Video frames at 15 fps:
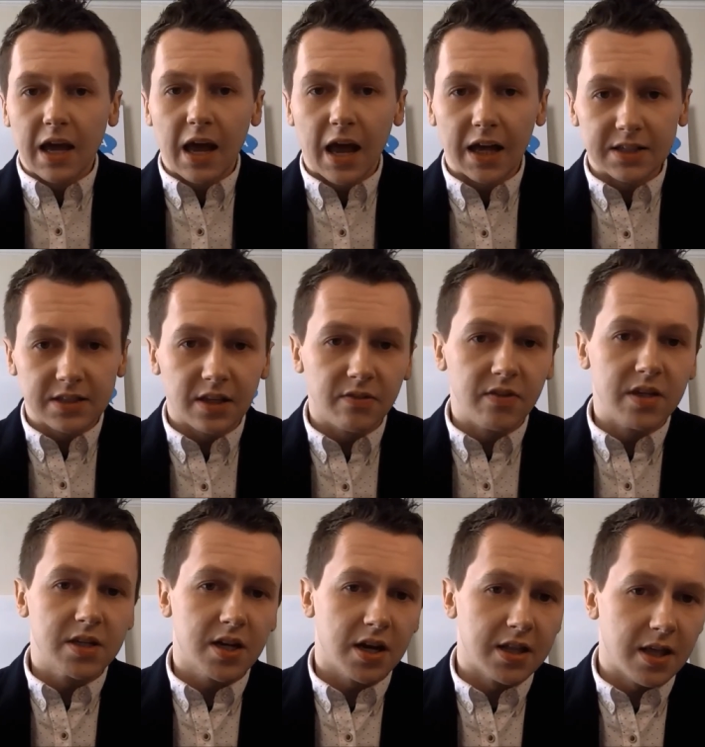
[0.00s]
as they
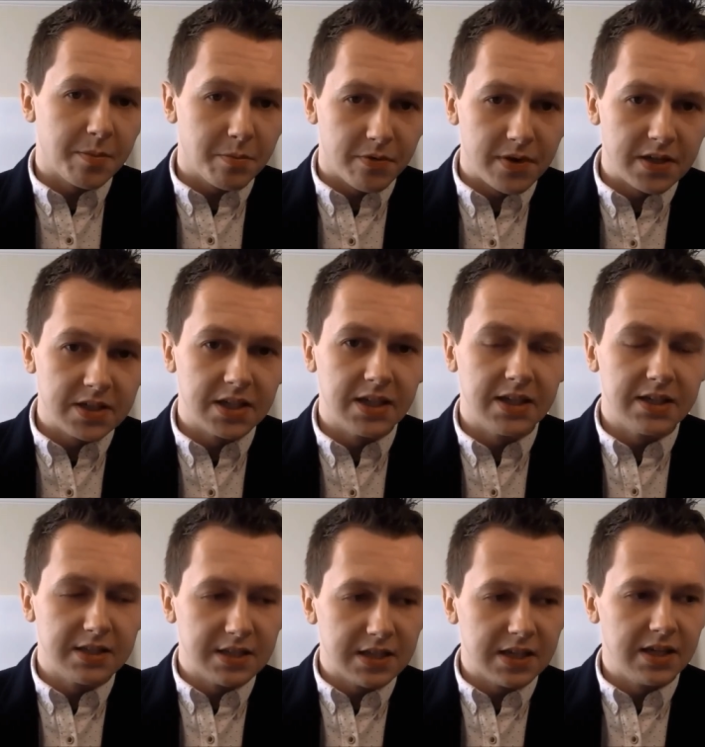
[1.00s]
reach kind of that preteen,
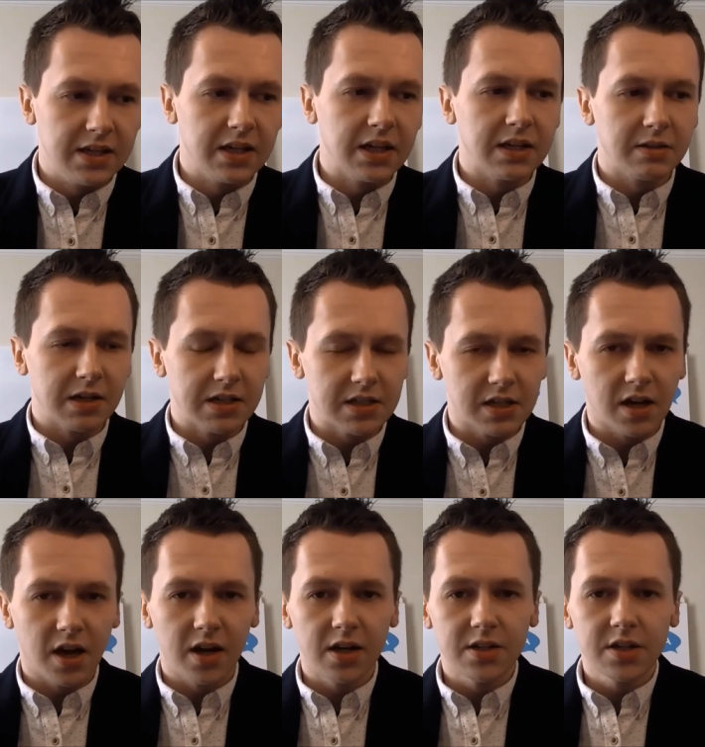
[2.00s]
teen, and into
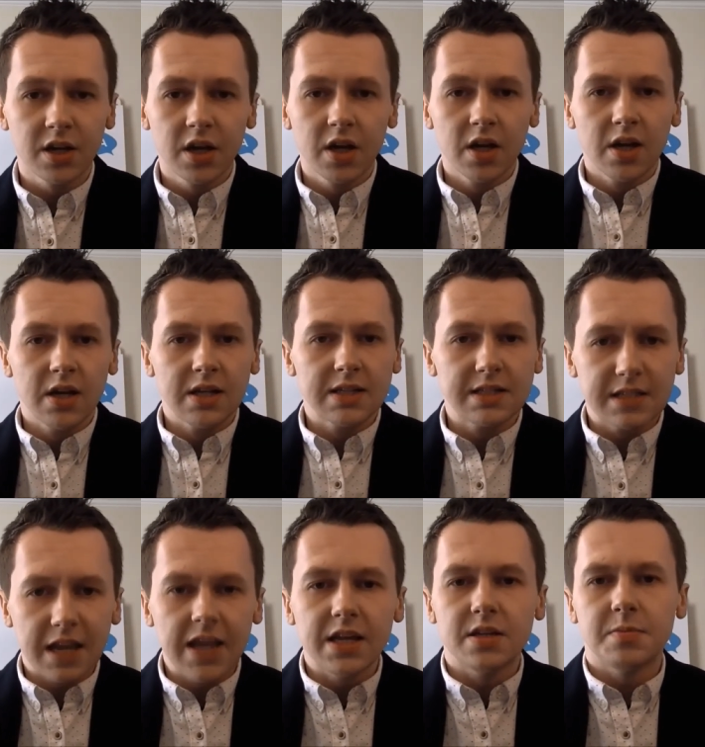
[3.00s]
college
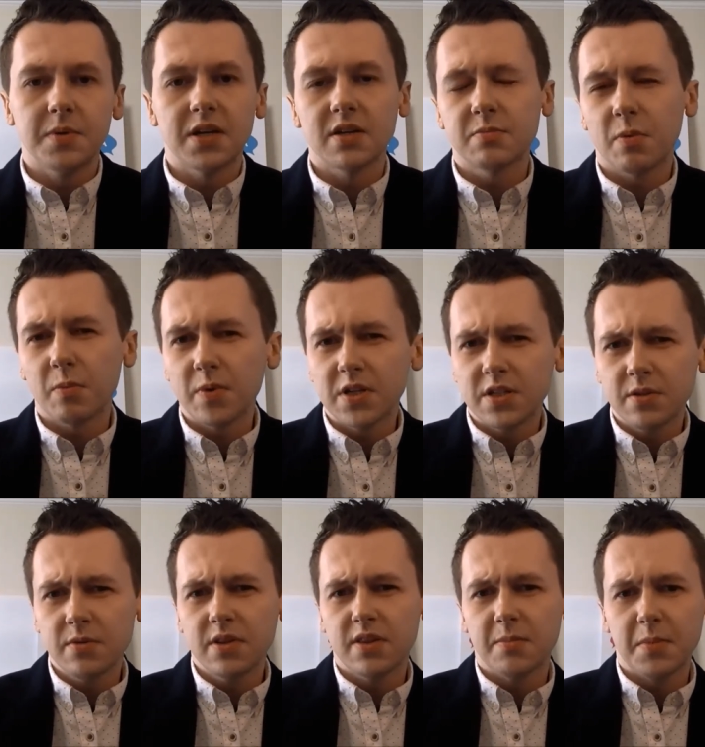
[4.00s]
stage because what we do
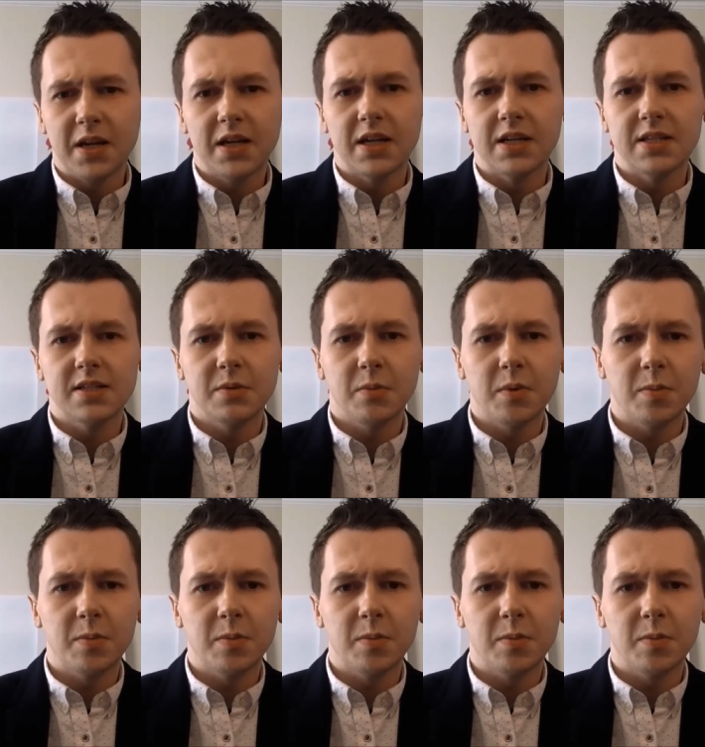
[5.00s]
at the minute is we